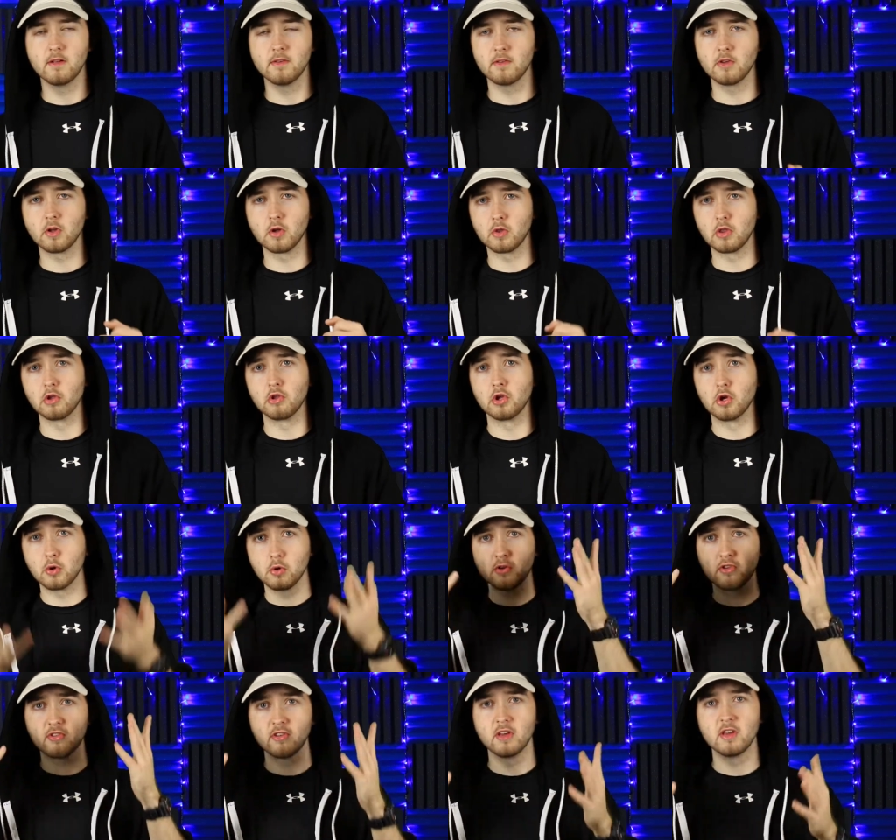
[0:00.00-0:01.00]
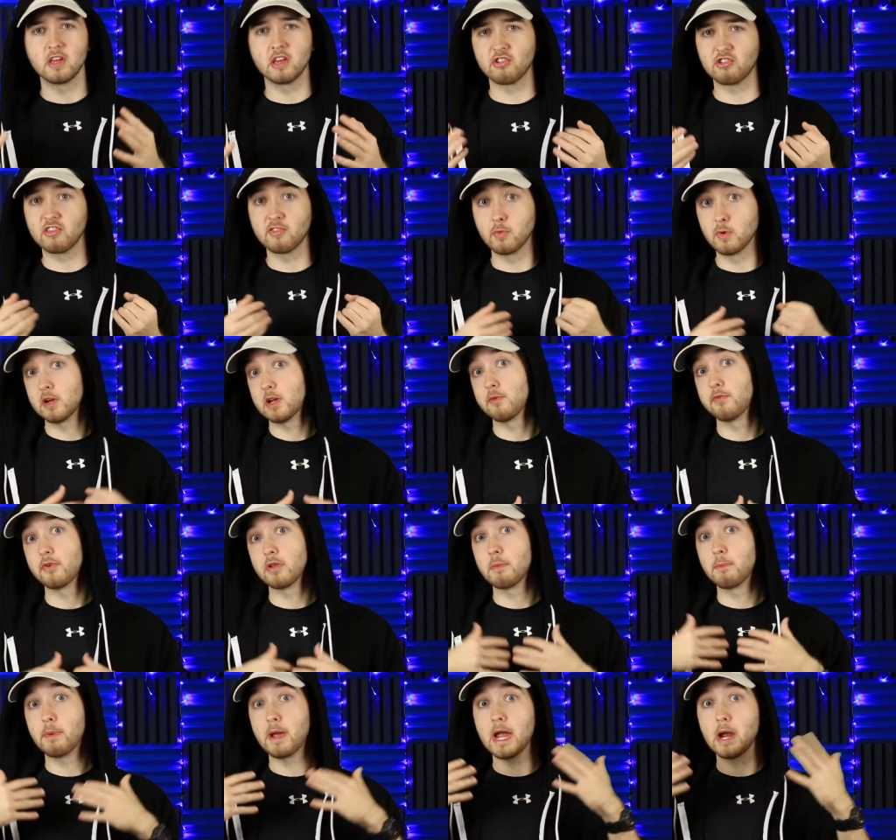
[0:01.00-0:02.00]
you know, the nukes, and she's working for
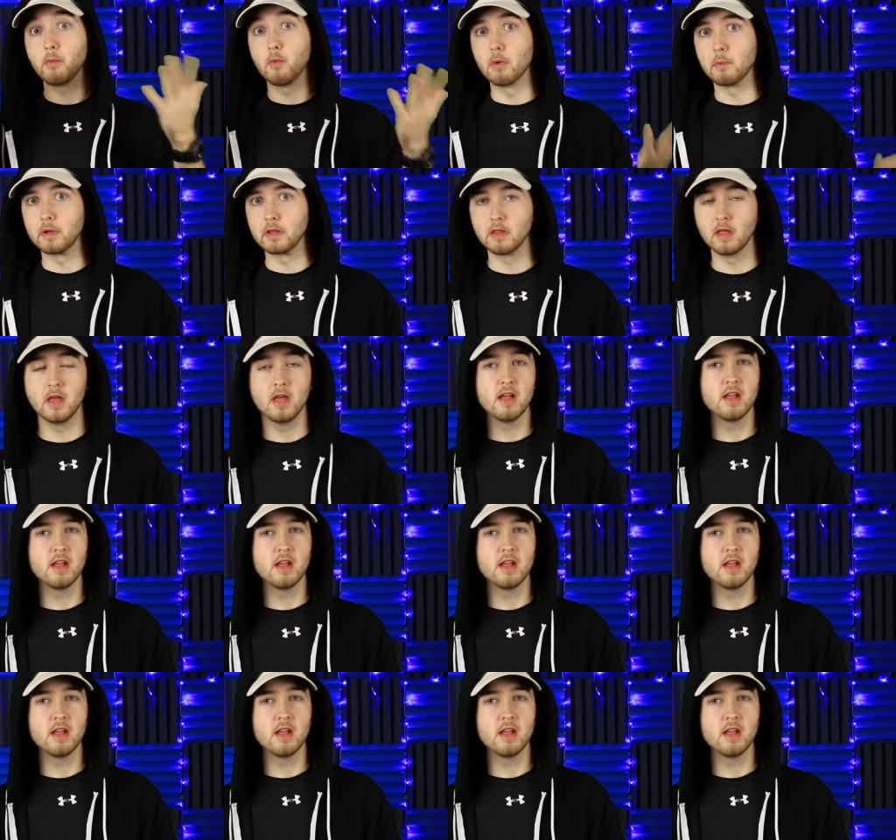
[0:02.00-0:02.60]
the bad woman.